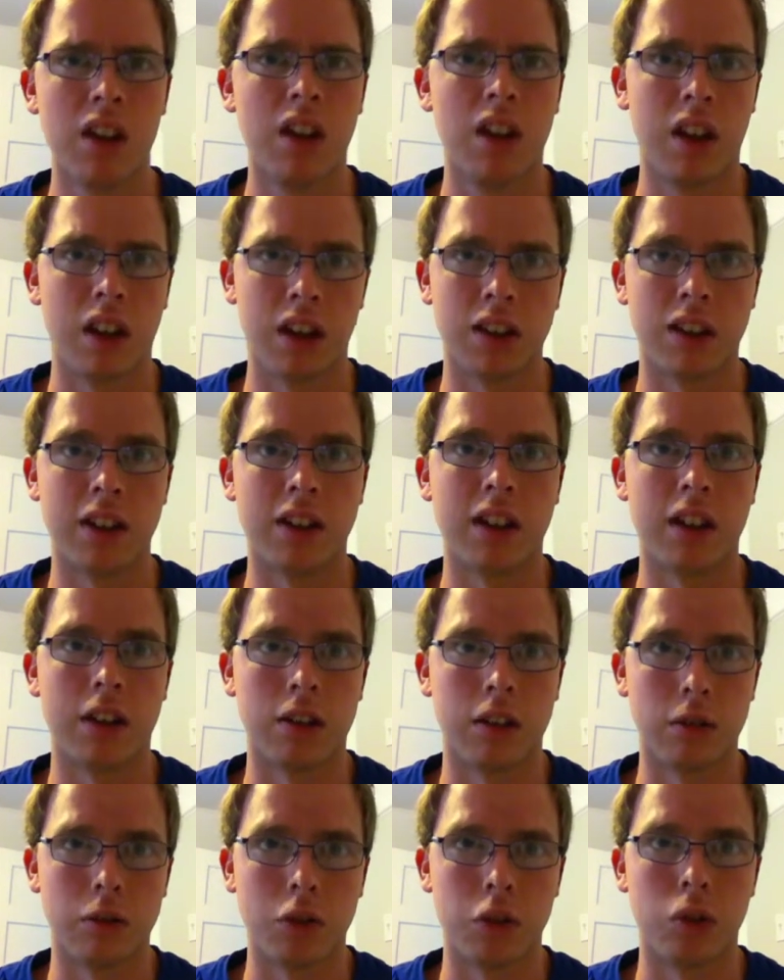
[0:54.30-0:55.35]
and then out
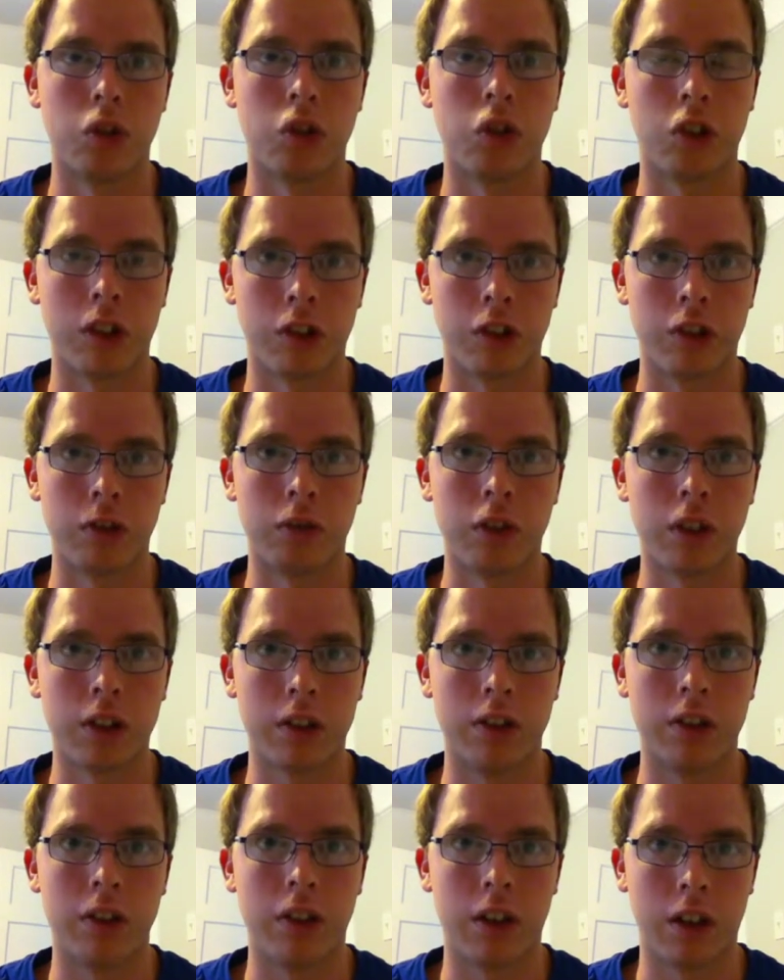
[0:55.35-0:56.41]
of the first six
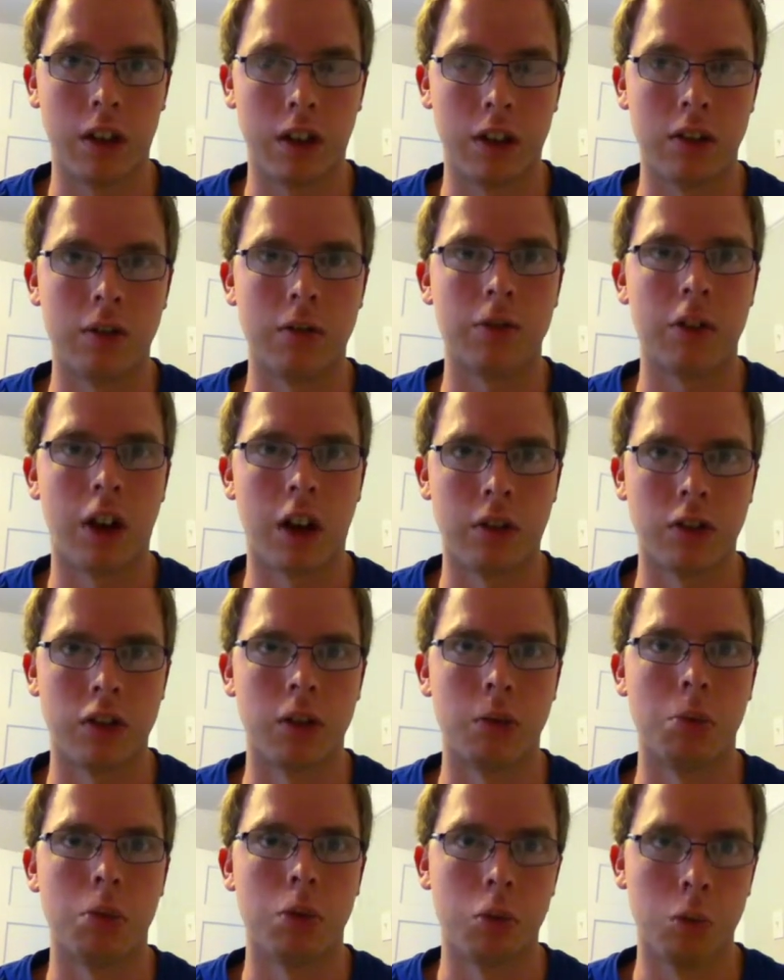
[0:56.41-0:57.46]
evicted, five of
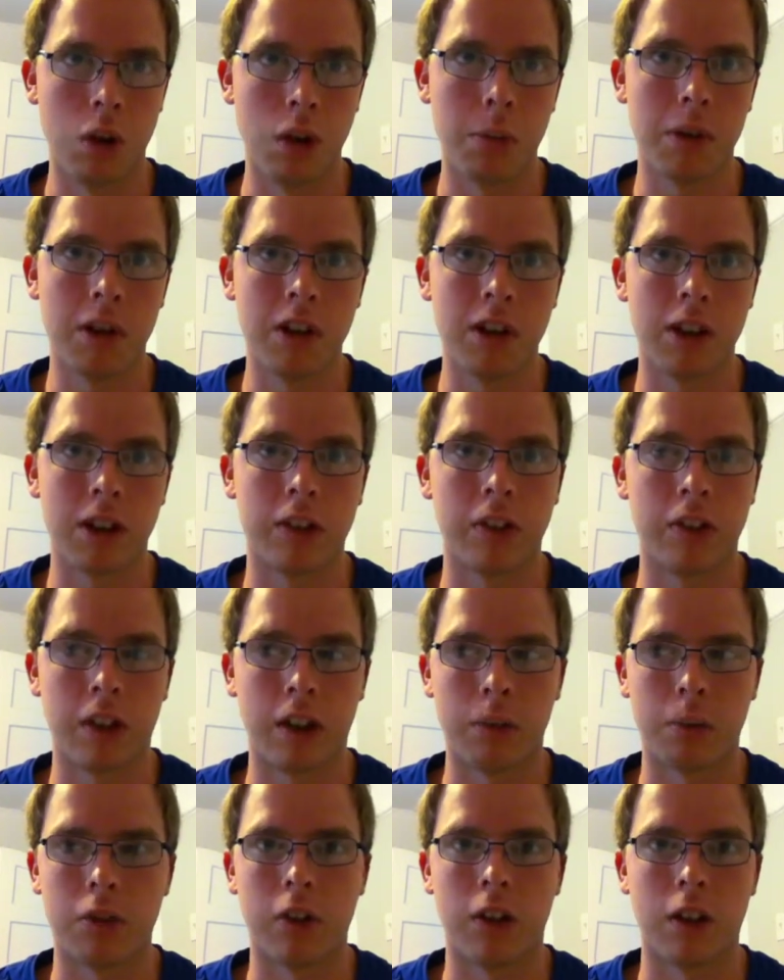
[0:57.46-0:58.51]
them were women,
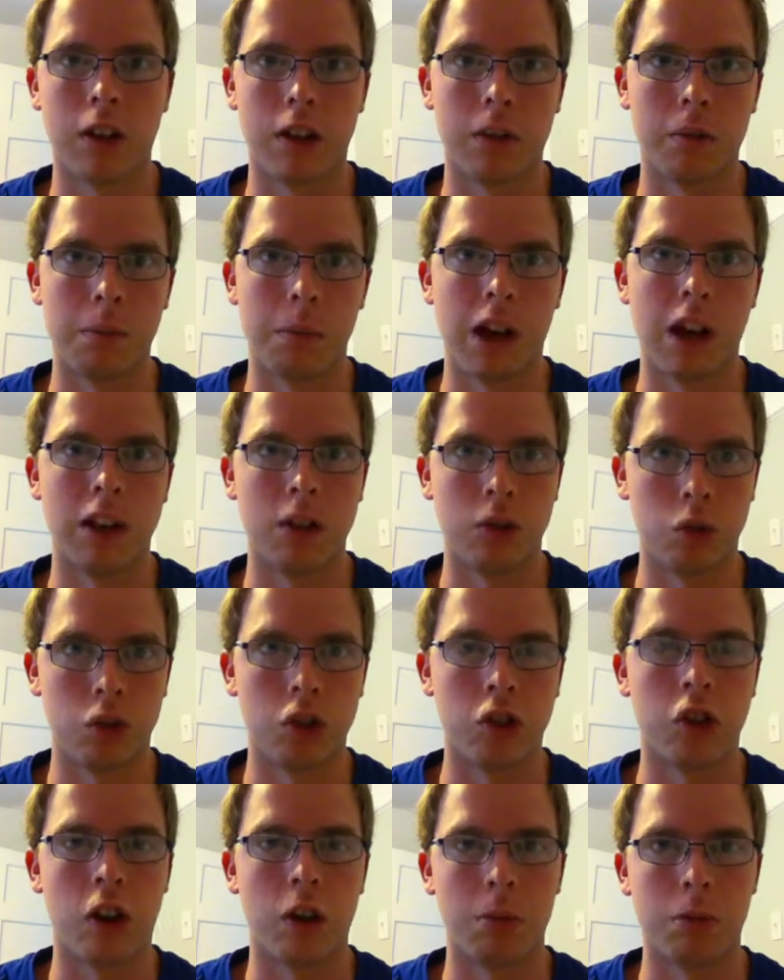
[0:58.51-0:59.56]
except uh, Matt used
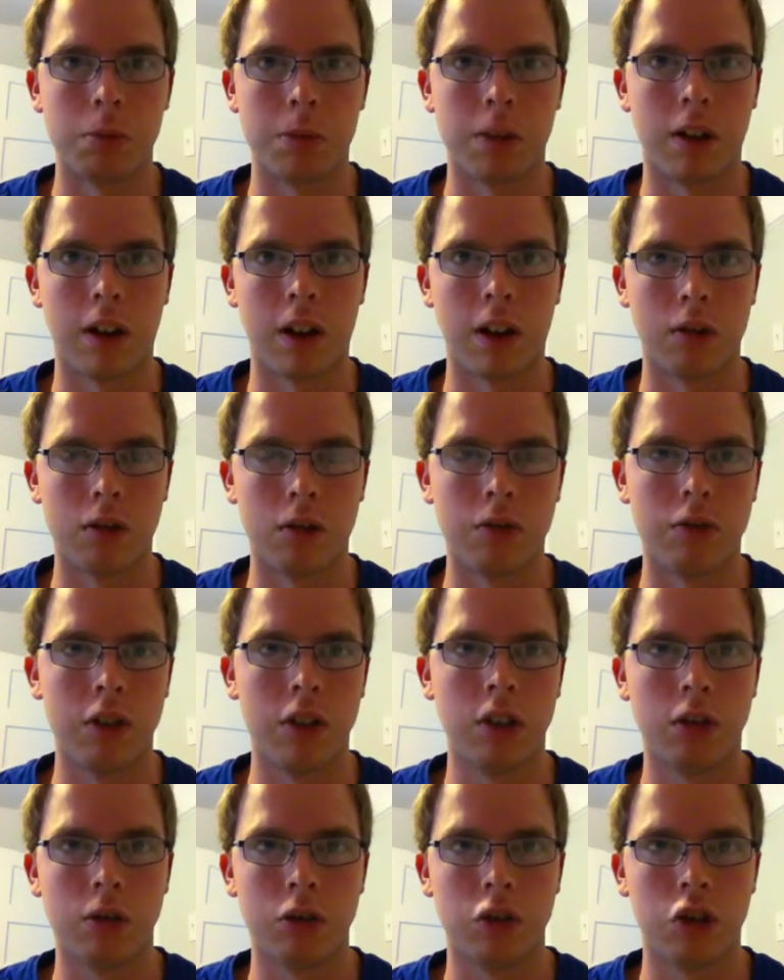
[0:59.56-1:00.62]
a diamond to power
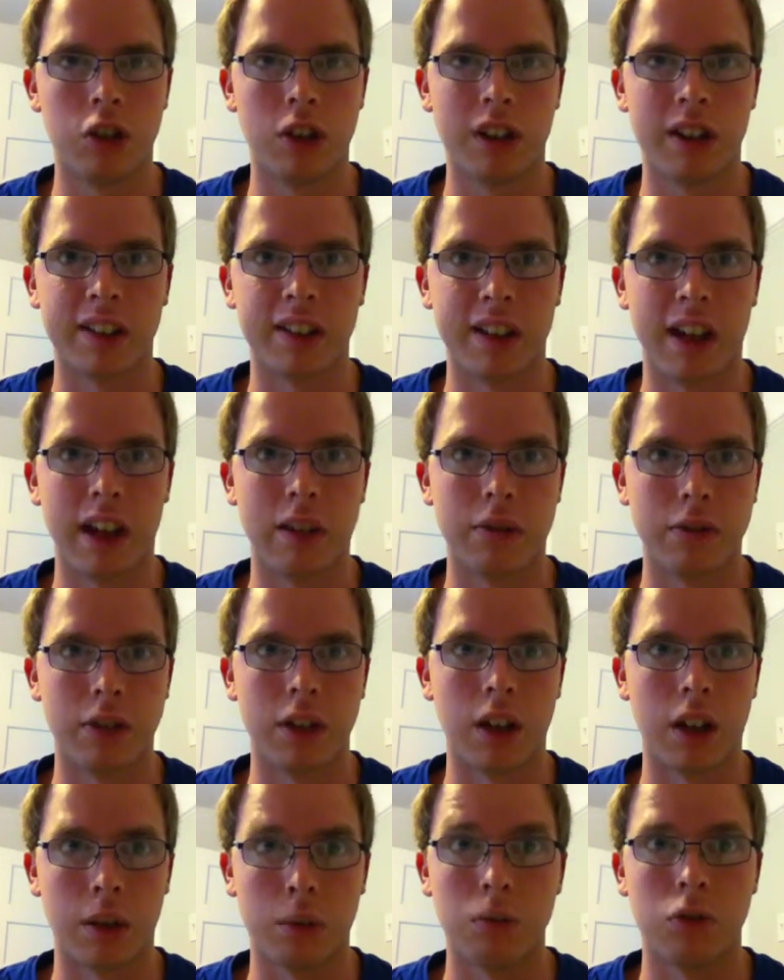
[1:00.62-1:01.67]
veto, which got
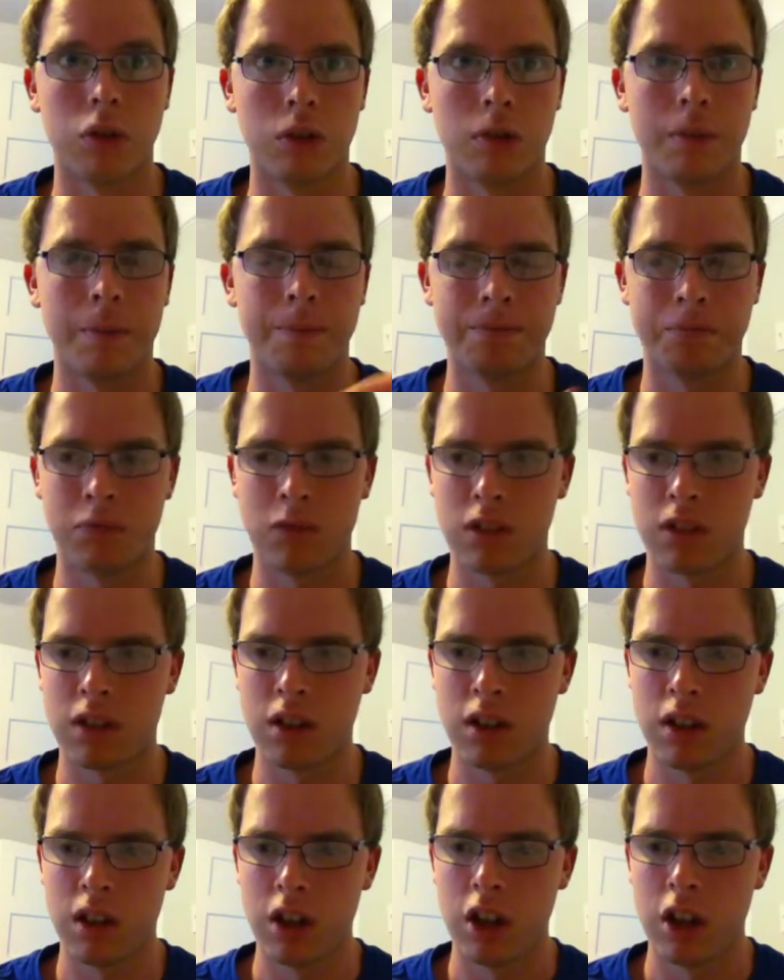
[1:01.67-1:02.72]
Kathy out.
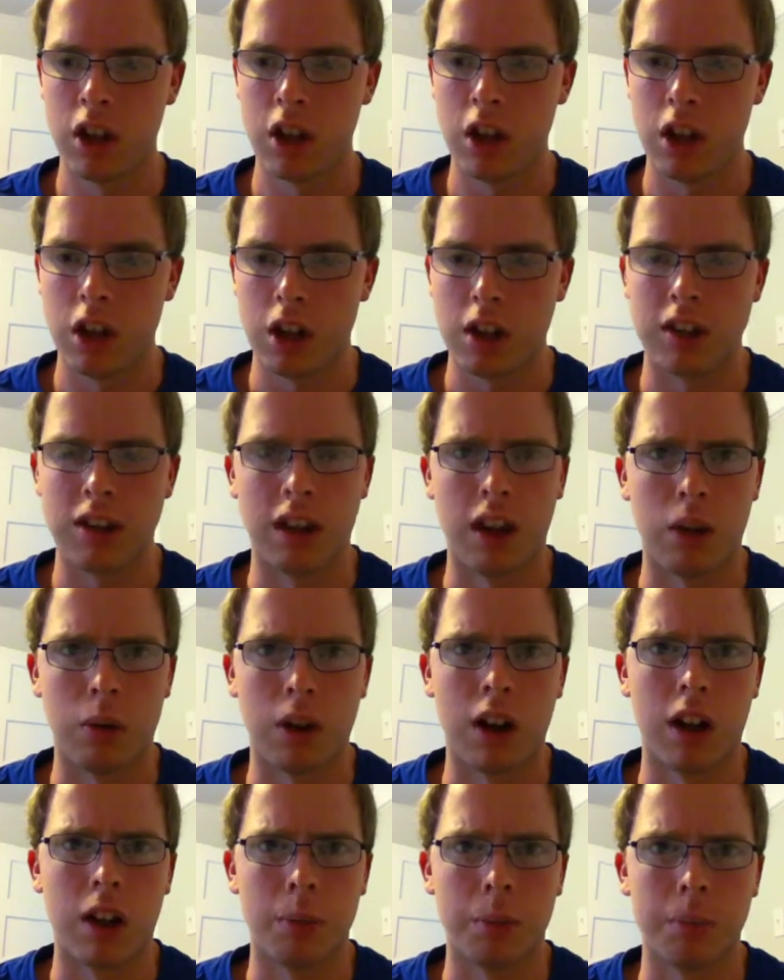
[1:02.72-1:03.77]
Now,
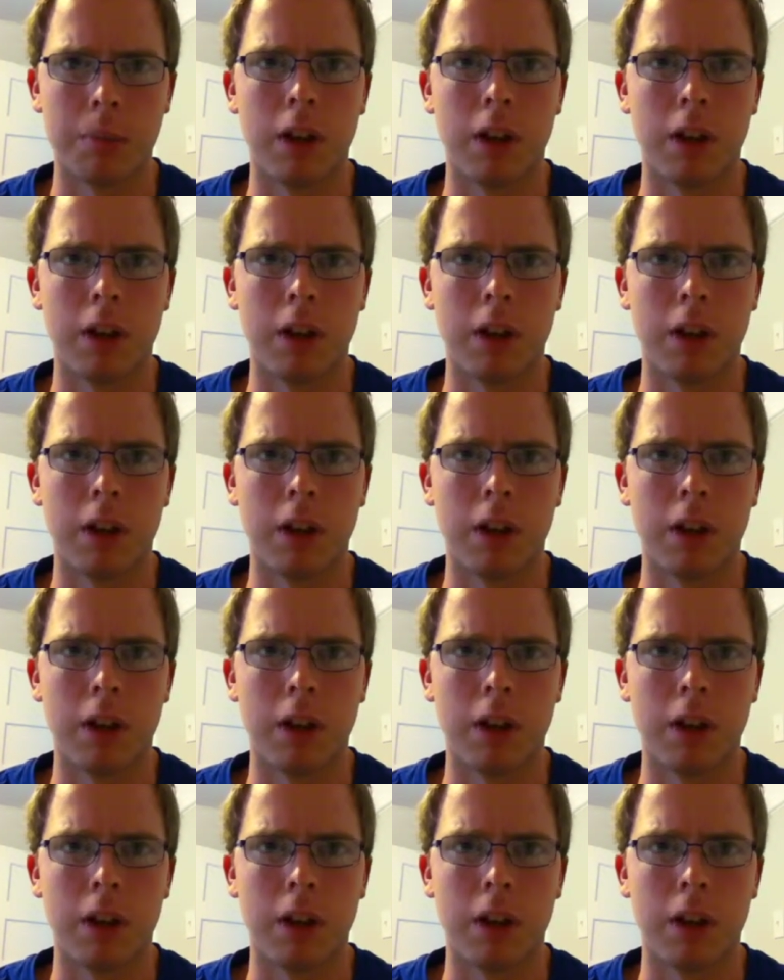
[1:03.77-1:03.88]
um,